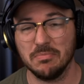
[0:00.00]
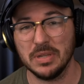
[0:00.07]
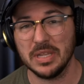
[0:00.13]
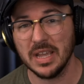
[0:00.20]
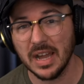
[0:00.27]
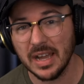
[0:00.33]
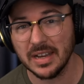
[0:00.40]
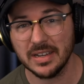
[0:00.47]

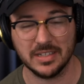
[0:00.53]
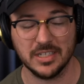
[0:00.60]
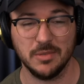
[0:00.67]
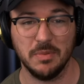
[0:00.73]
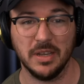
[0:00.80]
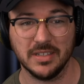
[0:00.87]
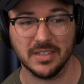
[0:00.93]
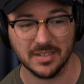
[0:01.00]
beyond
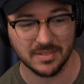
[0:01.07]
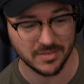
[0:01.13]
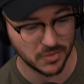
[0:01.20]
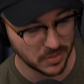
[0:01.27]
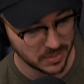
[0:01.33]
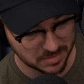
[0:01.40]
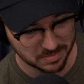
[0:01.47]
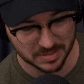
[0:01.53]
expected.
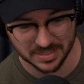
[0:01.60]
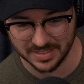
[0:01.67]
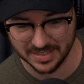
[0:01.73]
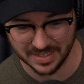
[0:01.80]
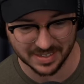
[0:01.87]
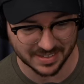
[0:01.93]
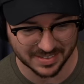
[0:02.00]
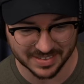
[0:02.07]
Trust me,
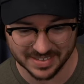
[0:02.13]
like,